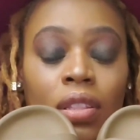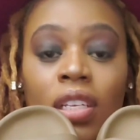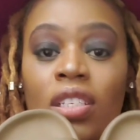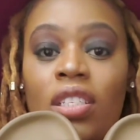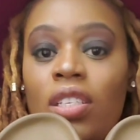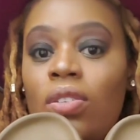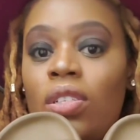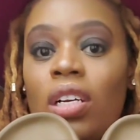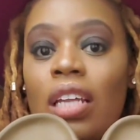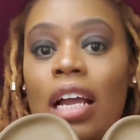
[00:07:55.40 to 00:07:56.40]
These still
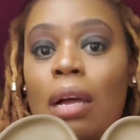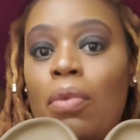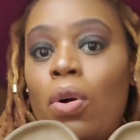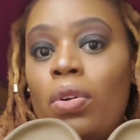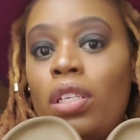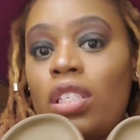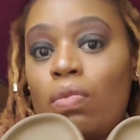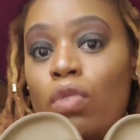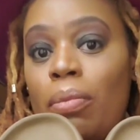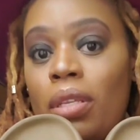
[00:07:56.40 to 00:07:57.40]
look like I'm holding
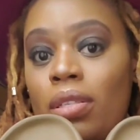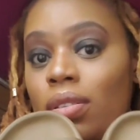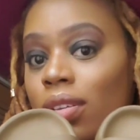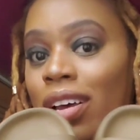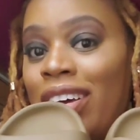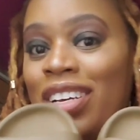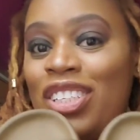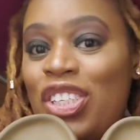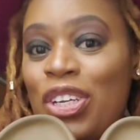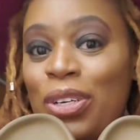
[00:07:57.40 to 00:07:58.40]
some women's
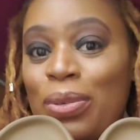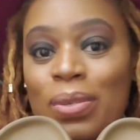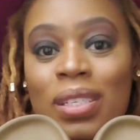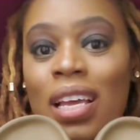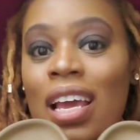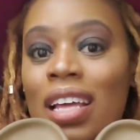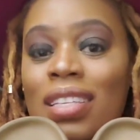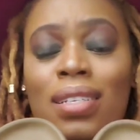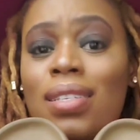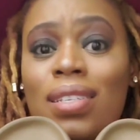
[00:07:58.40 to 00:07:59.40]
shoes.
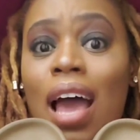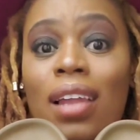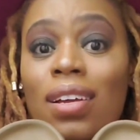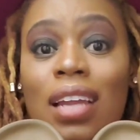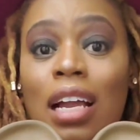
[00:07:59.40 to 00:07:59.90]
This does not look